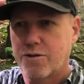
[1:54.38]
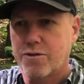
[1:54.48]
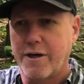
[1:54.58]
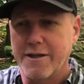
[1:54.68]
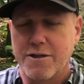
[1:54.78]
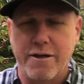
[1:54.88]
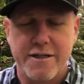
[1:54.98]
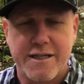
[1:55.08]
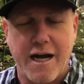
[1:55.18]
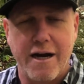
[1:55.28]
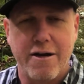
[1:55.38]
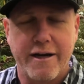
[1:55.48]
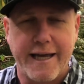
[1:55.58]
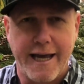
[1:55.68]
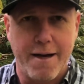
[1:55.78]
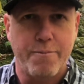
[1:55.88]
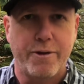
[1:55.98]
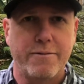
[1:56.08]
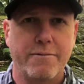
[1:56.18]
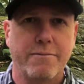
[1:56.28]
trying to decide on a camp.
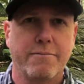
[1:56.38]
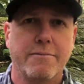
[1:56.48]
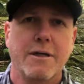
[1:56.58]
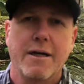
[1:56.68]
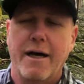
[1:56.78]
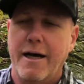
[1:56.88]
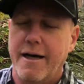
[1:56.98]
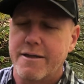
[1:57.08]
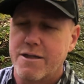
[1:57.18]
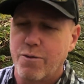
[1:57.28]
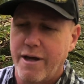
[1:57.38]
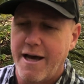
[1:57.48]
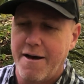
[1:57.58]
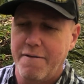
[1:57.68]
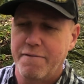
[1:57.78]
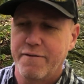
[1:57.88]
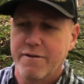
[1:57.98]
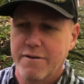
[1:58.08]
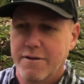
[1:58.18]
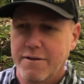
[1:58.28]
So we have
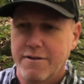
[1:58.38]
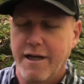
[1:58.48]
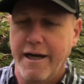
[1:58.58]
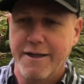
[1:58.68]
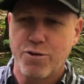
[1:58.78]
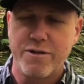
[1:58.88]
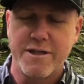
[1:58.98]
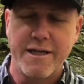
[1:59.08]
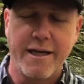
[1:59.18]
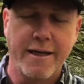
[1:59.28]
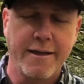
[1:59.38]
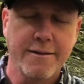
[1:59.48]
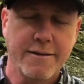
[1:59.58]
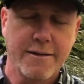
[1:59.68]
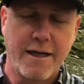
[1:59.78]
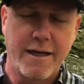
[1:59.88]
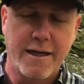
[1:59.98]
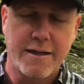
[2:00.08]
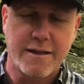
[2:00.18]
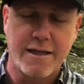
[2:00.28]
an interesting
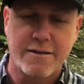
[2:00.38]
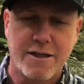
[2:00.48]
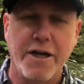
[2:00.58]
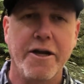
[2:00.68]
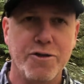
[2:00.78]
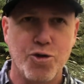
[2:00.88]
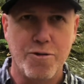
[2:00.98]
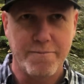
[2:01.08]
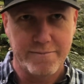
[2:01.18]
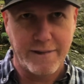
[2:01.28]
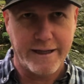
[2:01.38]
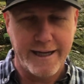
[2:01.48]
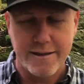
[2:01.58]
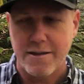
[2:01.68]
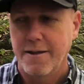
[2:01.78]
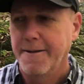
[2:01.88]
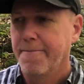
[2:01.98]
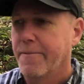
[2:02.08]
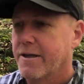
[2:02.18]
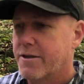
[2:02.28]
conundrum, I guess.
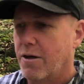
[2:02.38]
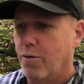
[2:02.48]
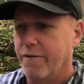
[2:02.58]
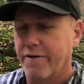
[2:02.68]
So we've